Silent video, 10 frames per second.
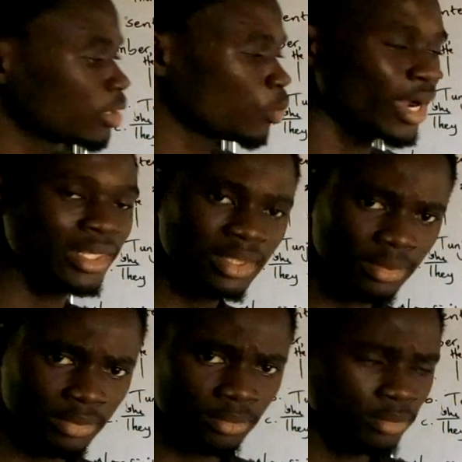the word,
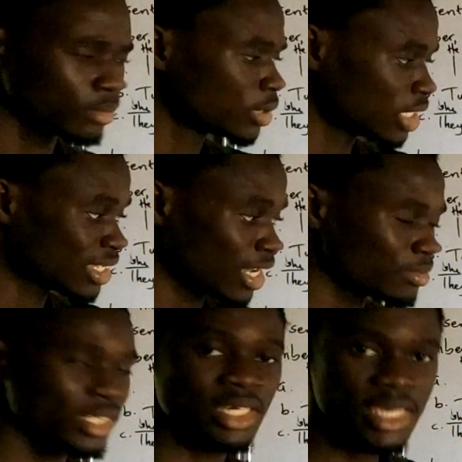the
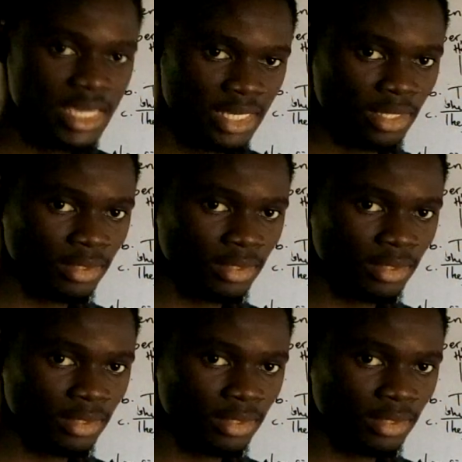subject, he.